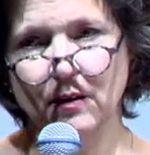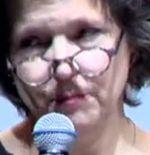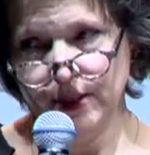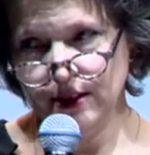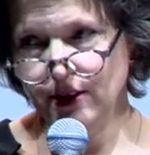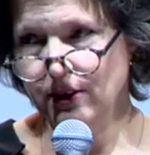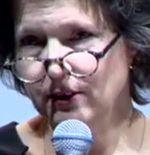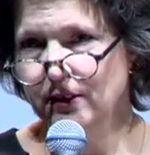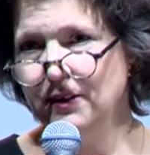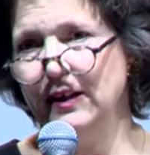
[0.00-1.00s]

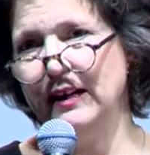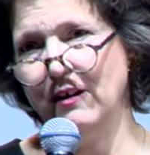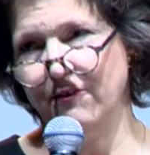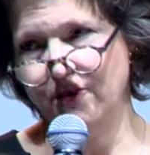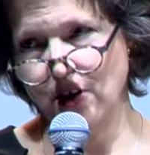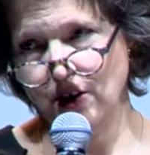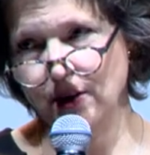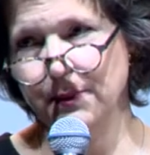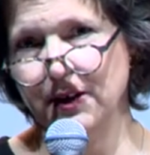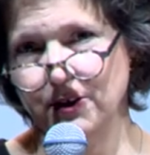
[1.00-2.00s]
Bill and our
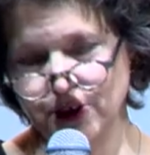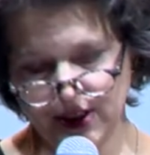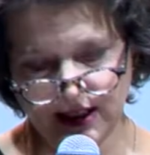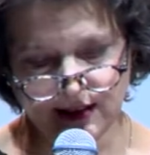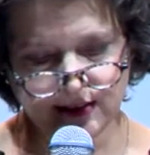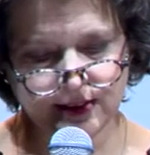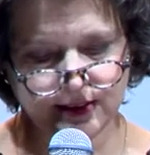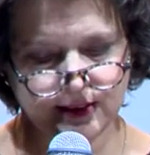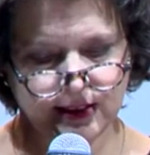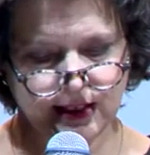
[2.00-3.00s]
farm and our chickens,
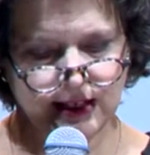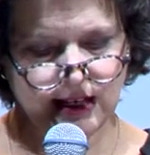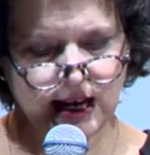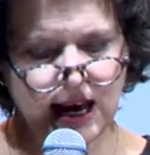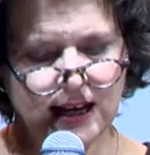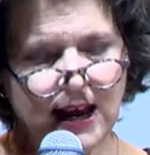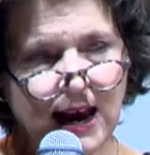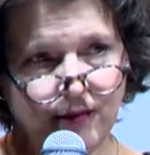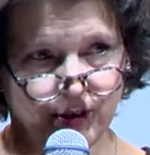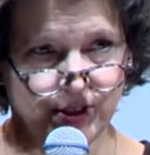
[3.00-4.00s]
and
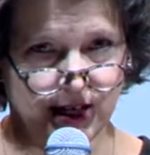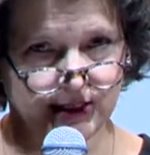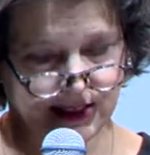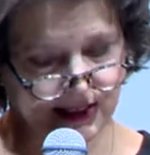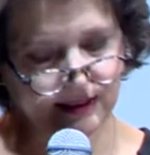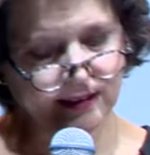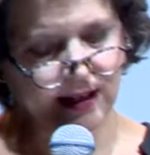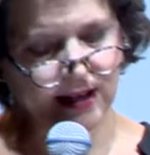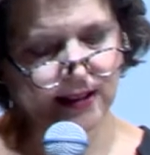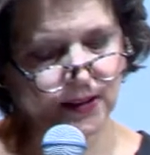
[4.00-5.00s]
advertising
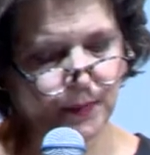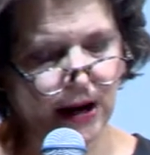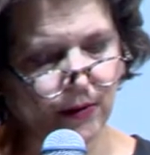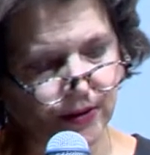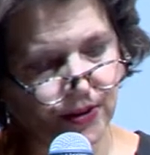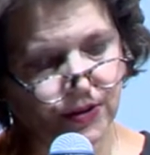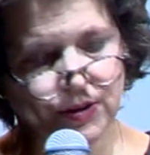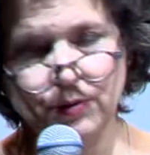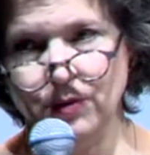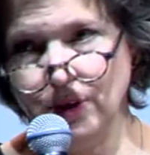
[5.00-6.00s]
and its power to
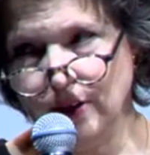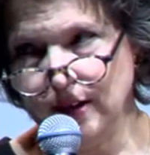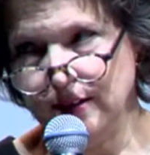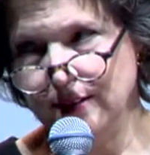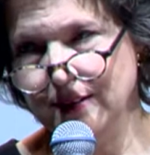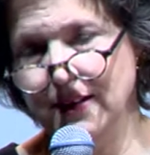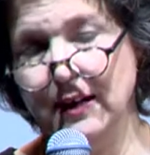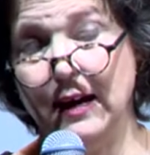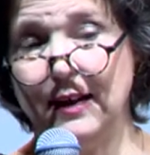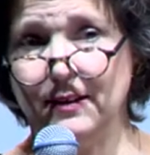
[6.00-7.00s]
do good
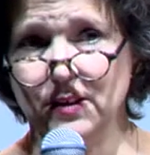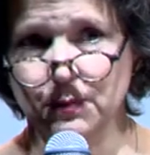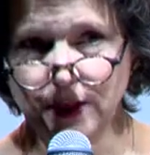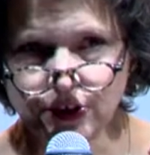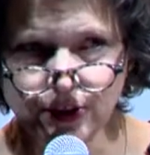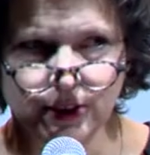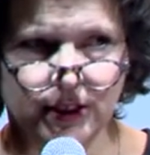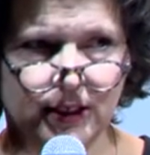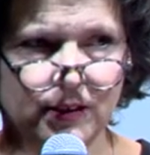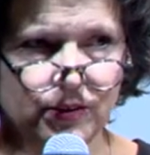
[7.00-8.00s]
and
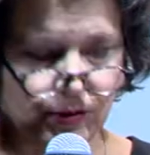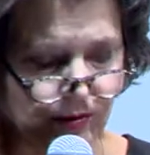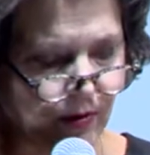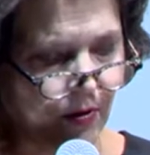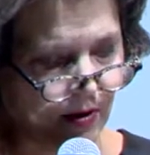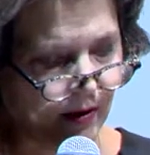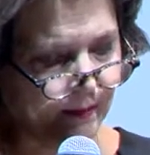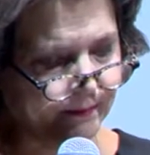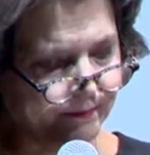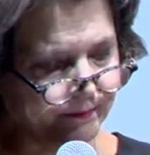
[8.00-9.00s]
especially do no harm.